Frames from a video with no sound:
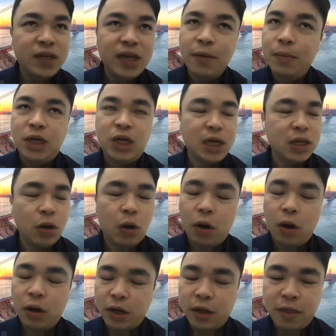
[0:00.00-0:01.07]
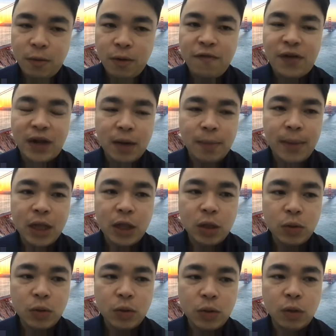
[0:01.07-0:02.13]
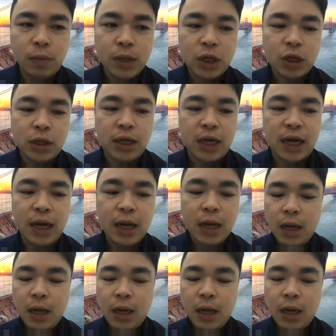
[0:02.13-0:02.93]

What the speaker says: is just all the 3 fundamentals to make sure that